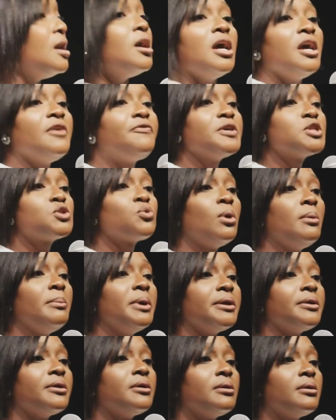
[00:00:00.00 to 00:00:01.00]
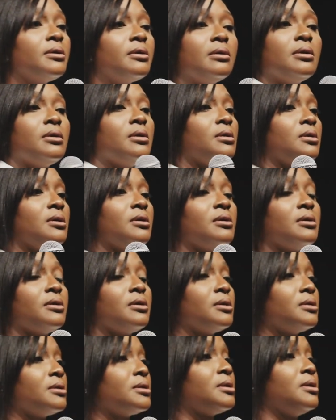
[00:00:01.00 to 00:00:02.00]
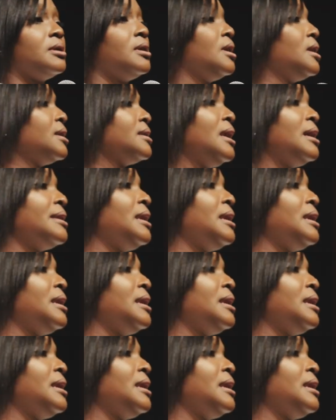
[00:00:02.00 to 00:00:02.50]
If it's woman, now